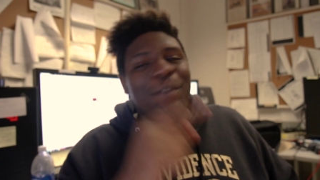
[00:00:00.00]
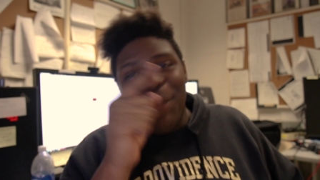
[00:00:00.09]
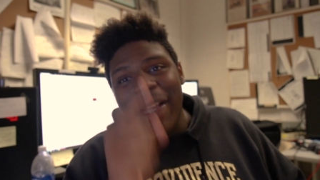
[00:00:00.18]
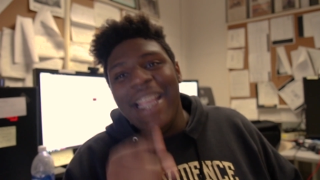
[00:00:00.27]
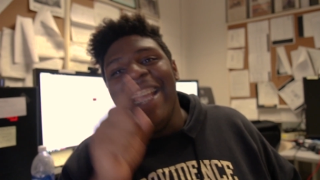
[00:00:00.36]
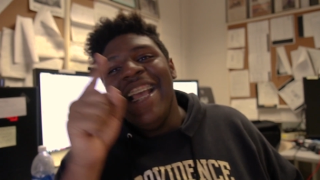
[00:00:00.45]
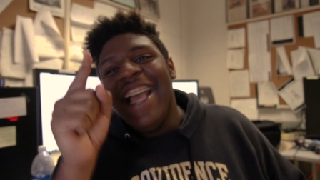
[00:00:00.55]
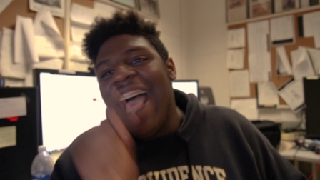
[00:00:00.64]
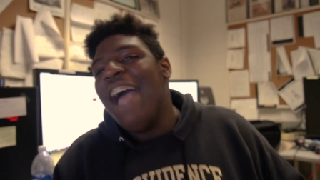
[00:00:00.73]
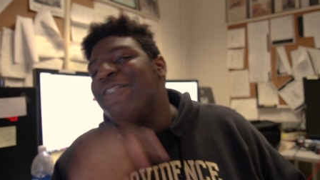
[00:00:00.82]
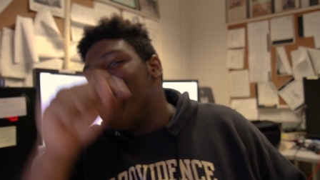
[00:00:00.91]
We
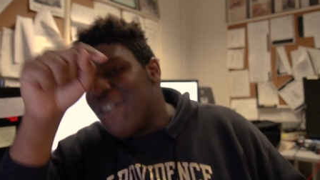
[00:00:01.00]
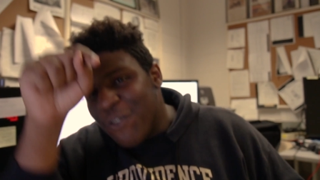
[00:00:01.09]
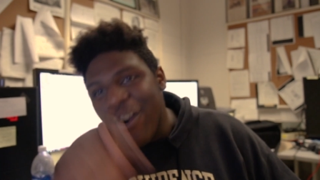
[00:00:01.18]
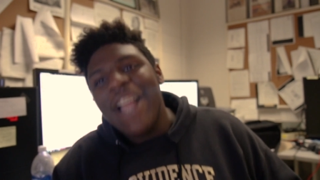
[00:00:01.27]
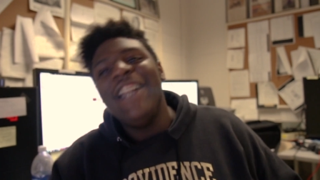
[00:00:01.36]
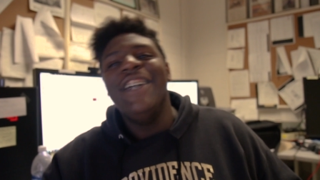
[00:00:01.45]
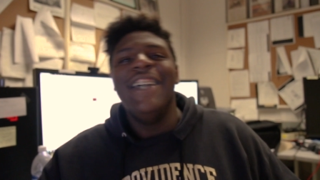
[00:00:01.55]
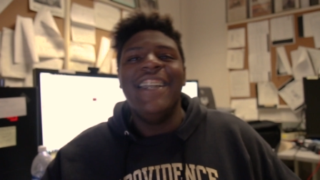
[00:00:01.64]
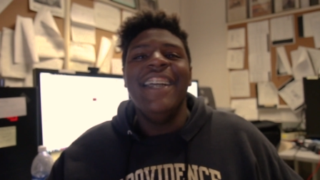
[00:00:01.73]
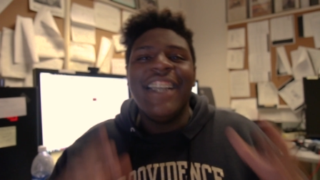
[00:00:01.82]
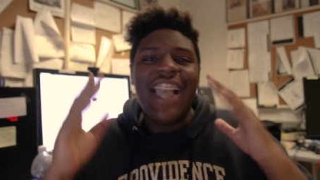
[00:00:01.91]
have Red
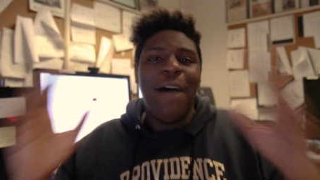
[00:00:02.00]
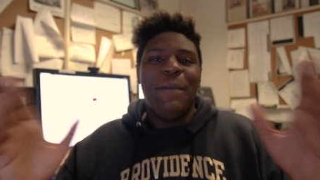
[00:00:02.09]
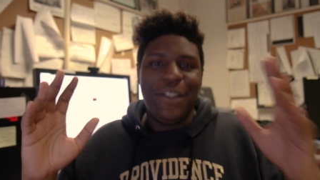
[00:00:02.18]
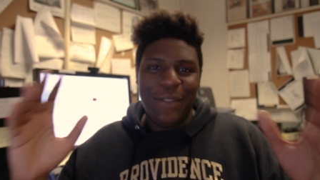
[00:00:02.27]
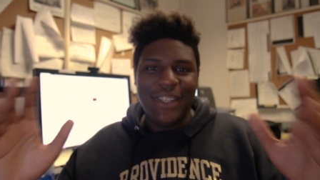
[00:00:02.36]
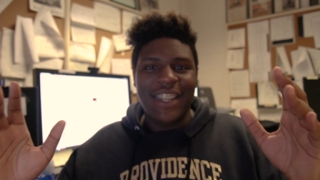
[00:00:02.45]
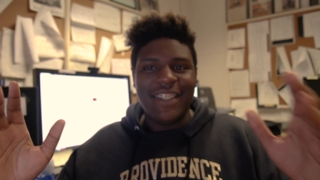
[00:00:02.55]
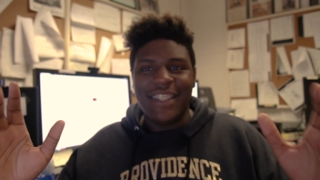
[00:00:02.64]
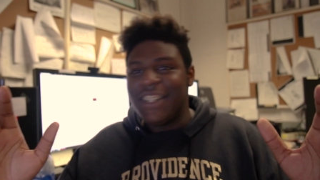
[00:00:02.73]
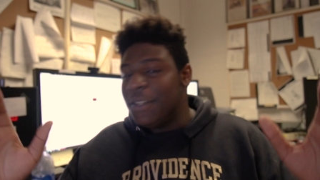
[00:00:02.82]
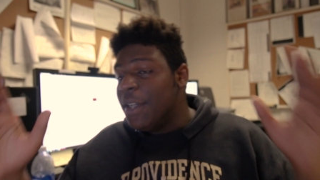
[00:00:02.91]
Hood coming to
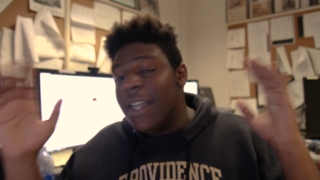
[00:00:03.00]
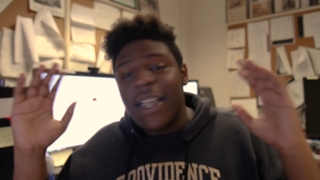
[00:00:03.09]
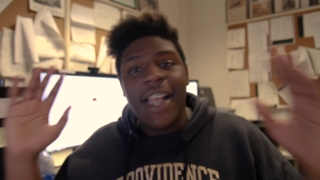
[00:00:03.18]
Injustice 2.